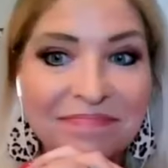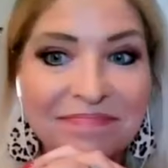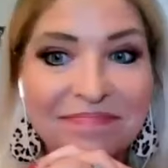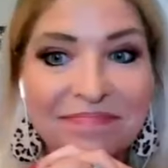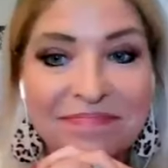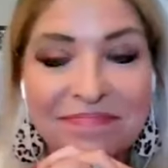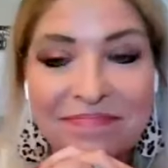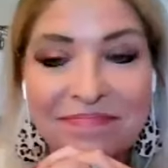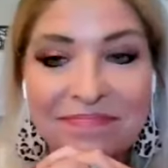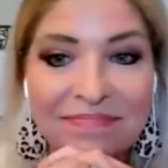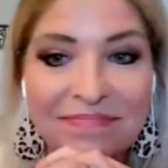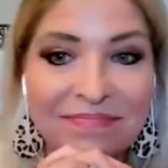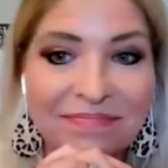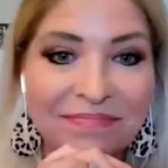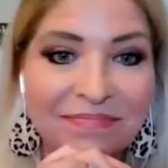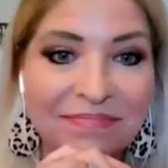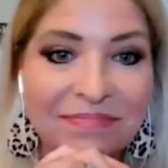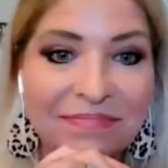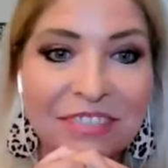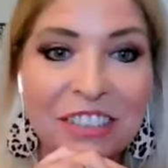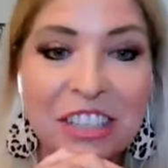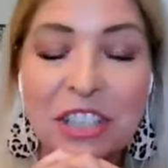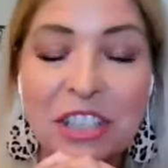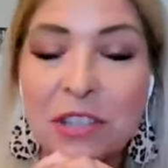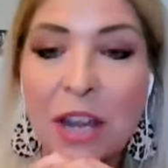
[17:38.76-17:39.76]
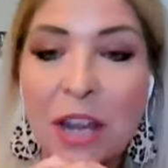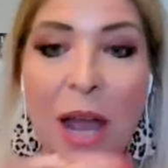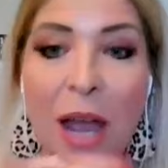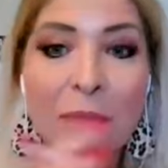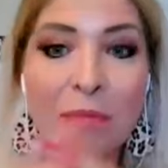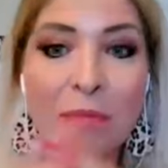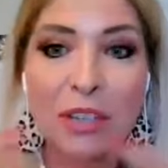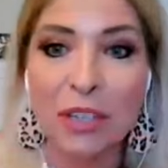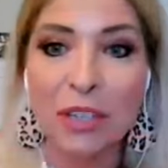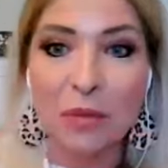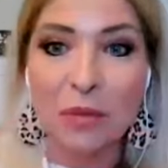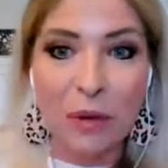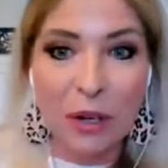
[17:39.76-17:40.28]
Okay, you're just, talking I'm
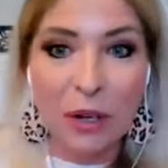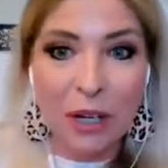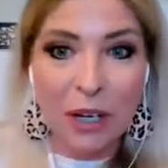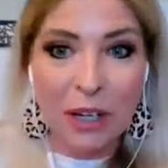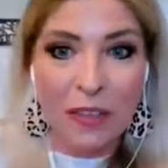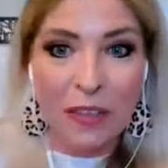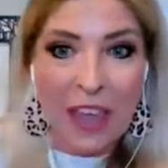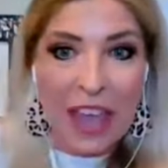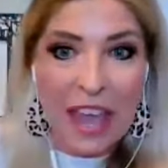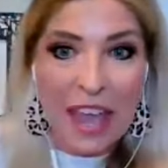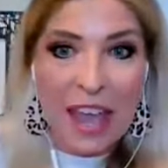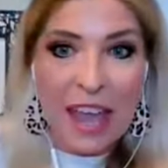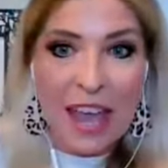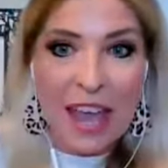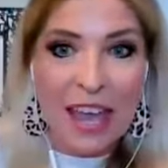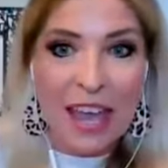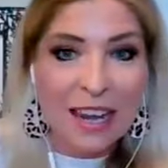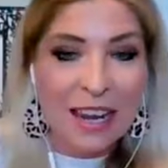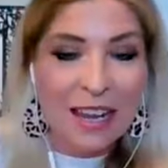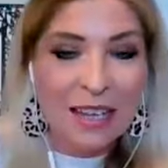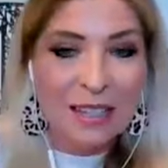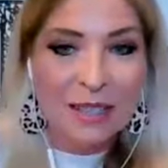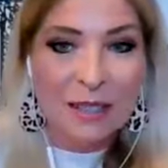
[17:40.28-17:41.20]
about, just wearing as, the hat